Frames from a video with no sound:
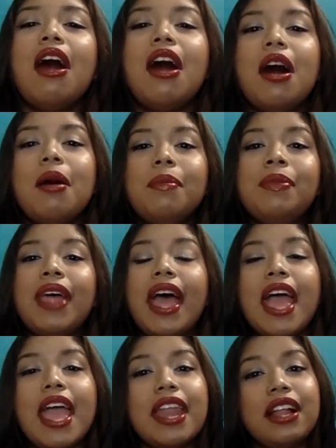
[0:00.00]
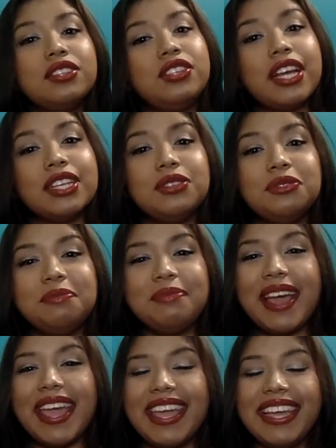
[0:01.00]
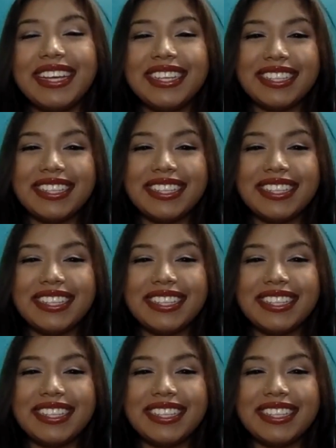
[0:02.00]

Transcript: And I'll see you guys soon. Bye.